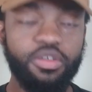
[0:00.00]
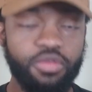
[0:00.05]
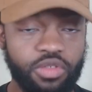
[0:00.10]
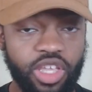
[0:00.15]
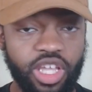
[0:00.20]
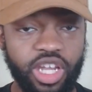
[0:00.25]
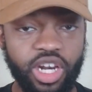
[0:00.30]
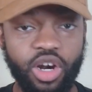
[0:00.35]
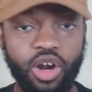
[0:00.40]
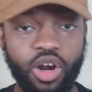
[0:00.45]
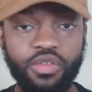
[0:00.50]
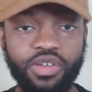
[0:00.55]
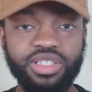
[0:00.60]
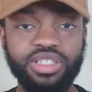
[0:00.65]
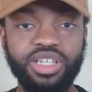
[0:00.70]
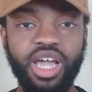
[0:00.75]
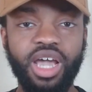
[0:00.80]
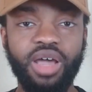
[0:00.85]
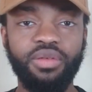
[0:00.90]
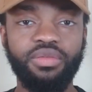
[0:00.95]
If you did it over a
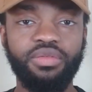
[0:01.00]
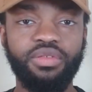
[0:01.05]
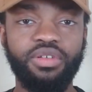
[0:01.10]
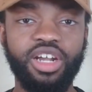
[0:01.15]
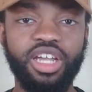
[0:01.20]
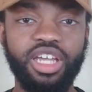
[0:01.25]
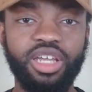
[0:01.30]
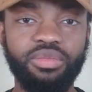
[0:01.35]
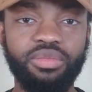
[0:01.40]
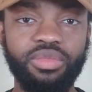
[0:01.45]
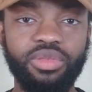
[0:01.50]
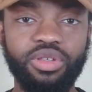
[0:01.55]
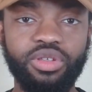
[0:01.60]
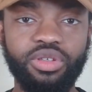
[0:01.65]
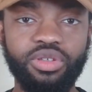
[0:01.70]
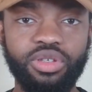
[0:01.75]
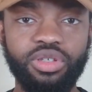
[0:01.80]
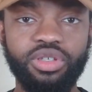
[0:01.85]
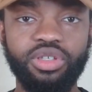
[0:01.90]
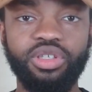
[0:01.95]
time frame,
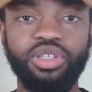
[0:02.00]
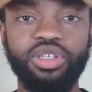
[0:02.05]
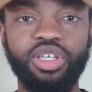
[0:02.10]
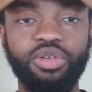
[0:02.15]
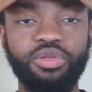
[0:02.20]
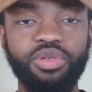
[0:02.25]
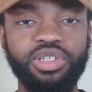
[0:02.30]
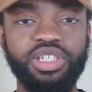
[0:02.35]
you